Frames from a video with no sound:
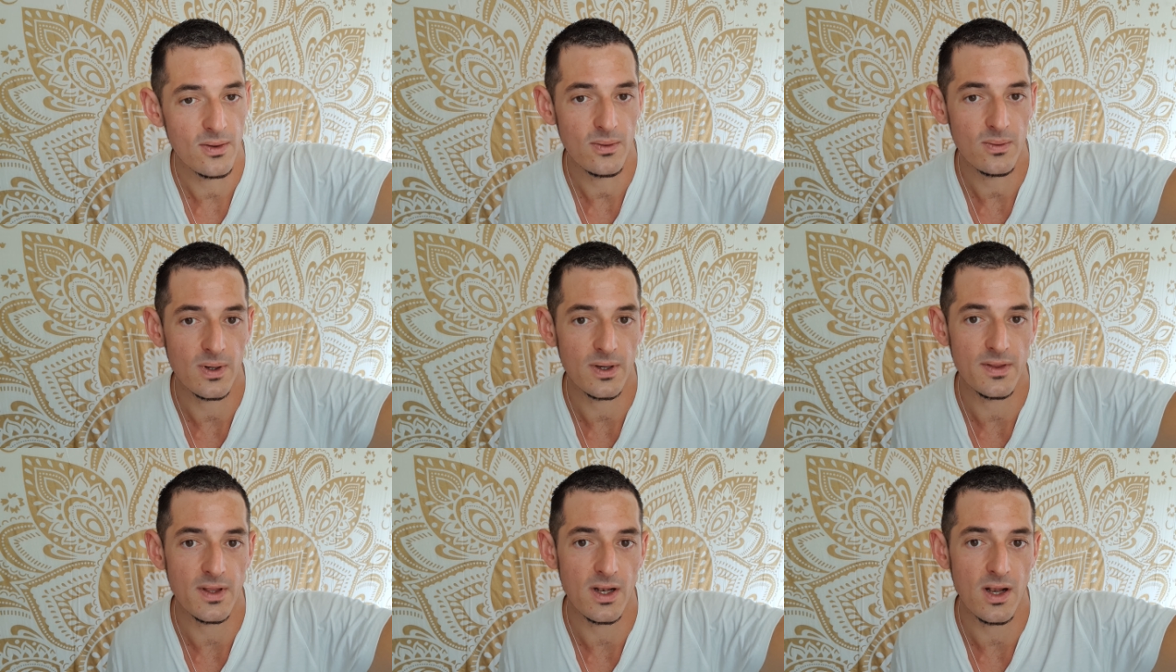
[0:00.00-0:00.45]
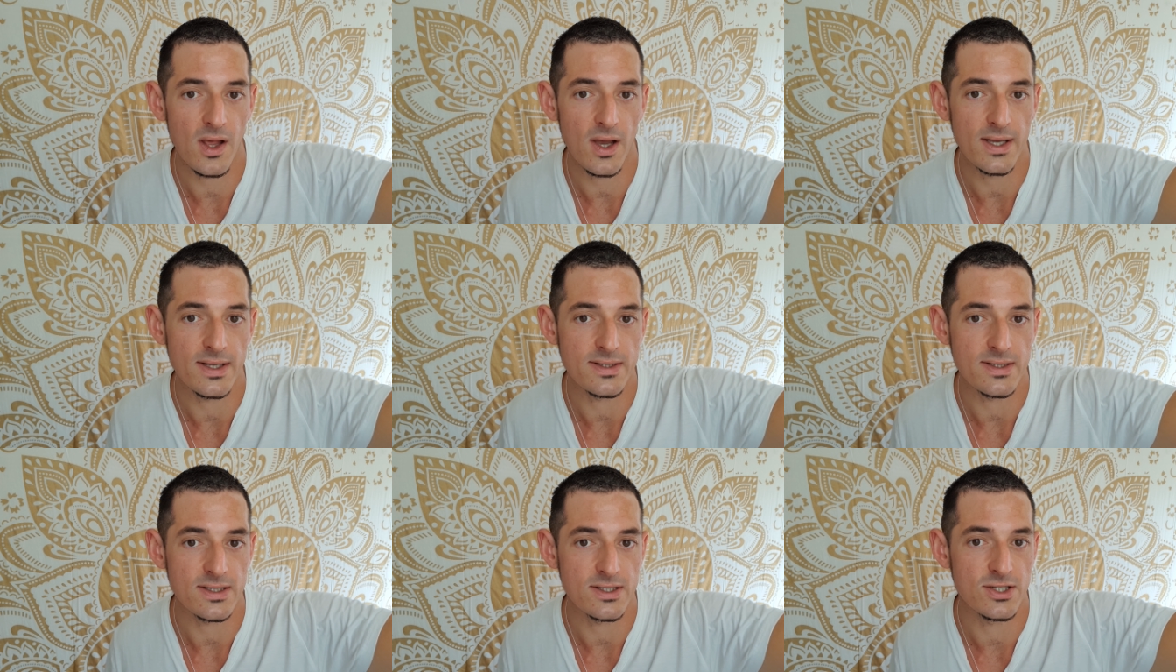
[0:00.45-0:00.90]
where the
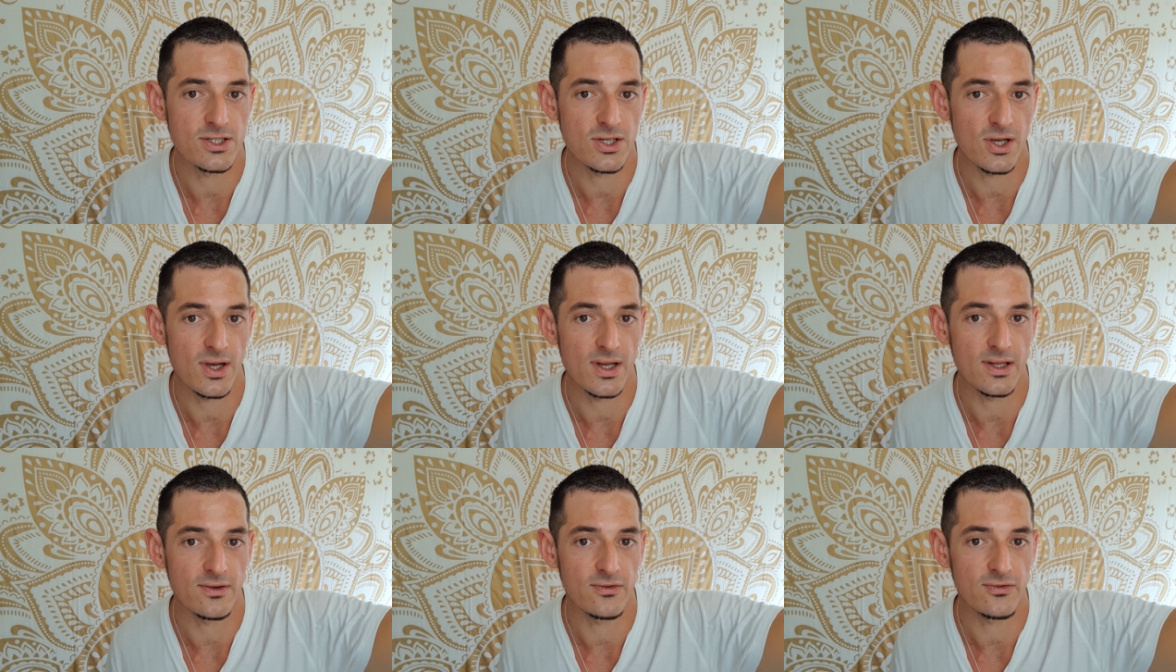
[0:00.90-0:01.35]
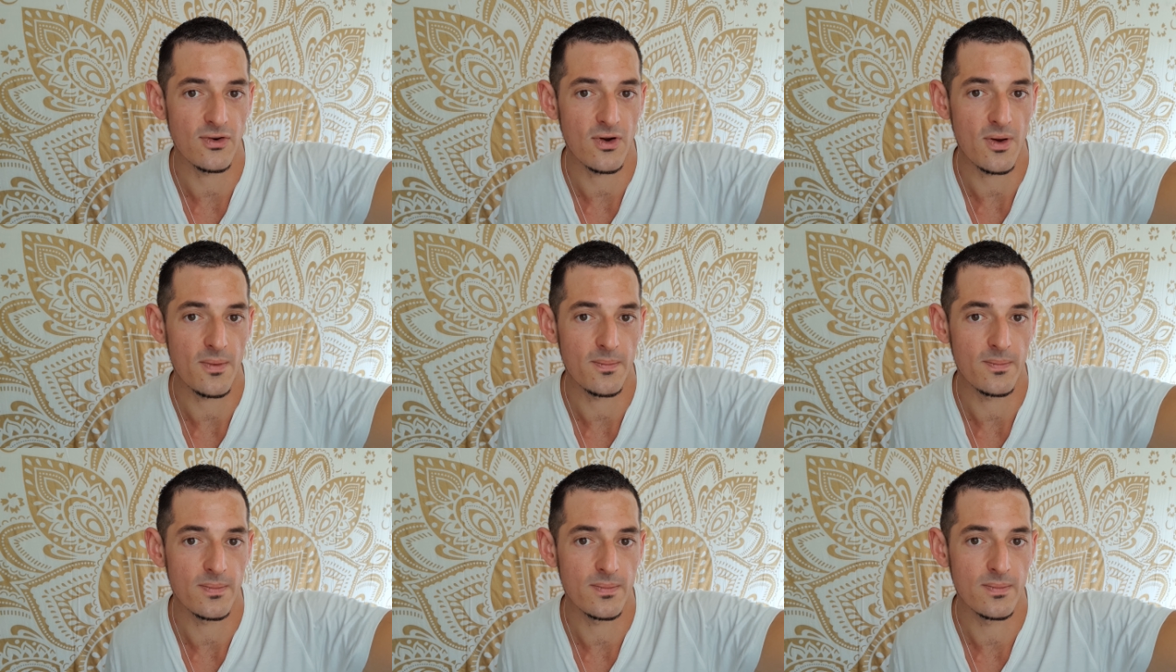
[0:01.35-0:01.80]
light is shining
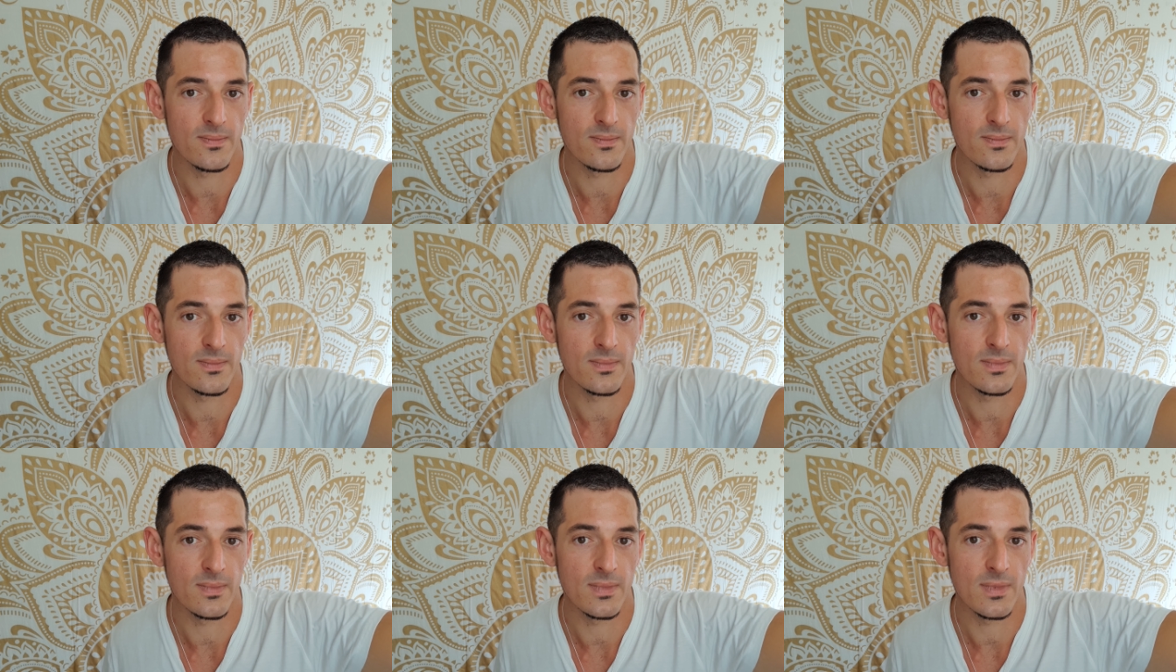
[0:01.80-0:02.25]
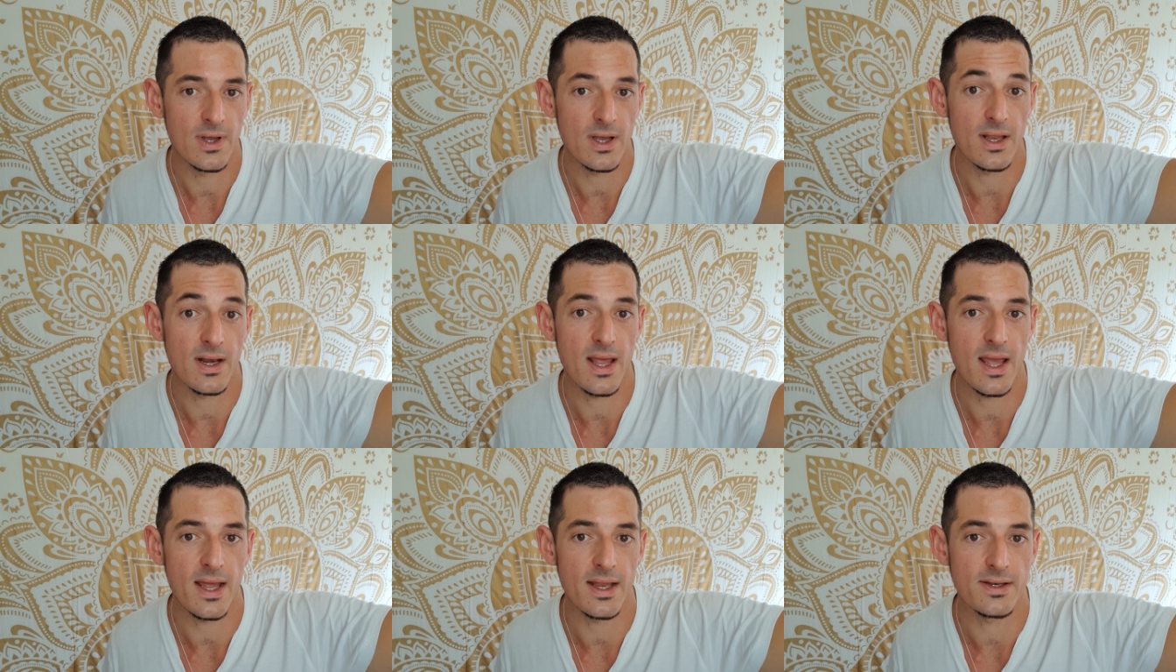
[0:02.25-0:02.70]
from
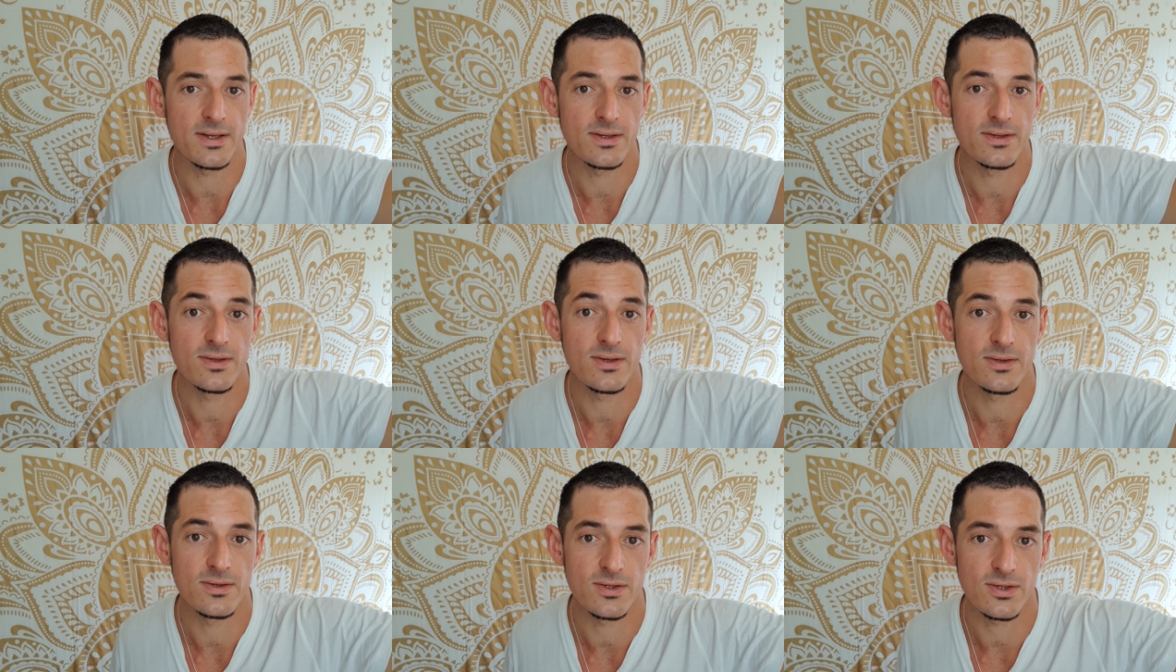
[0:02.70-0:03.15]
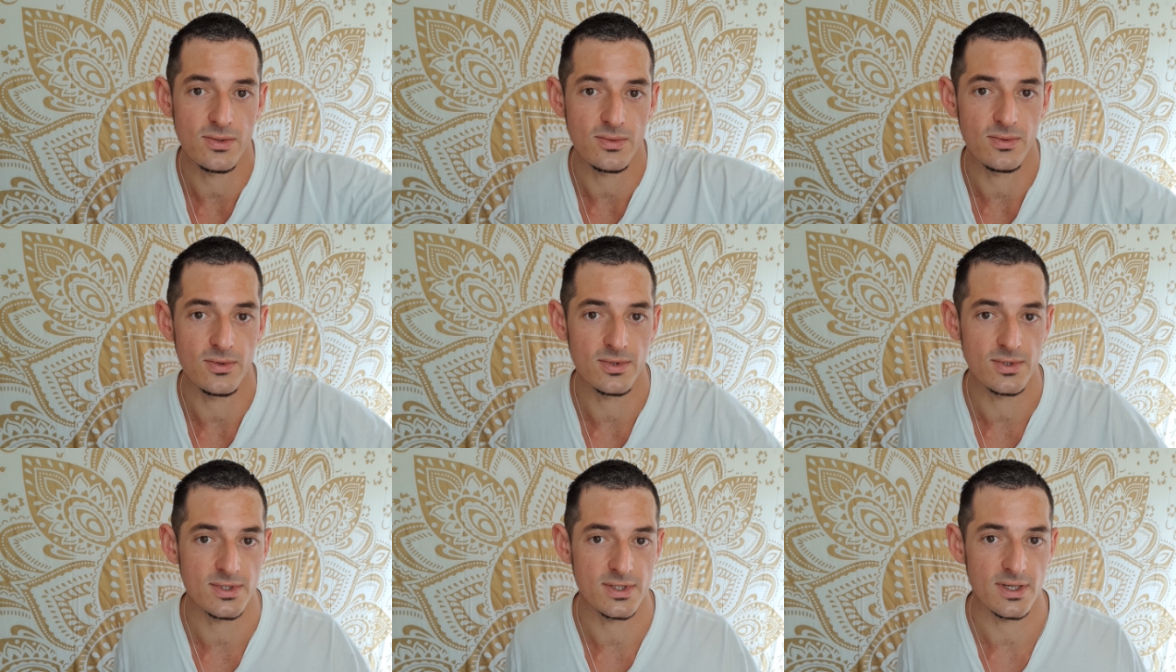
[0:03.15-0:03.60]
and head
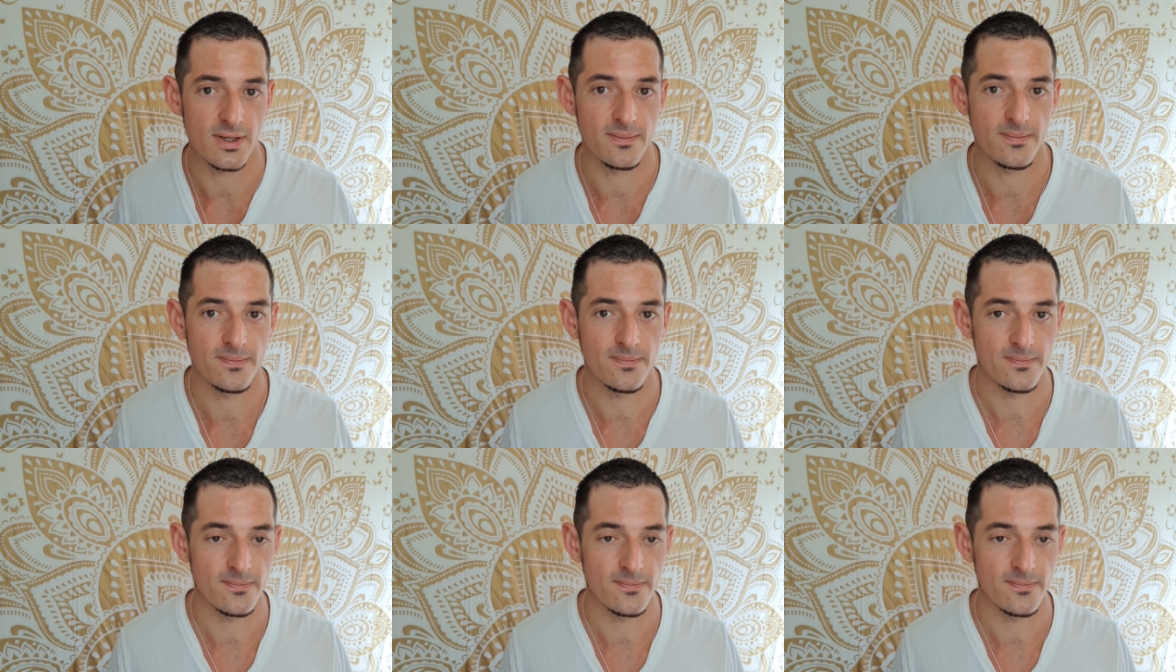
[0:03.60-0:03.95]
towards it.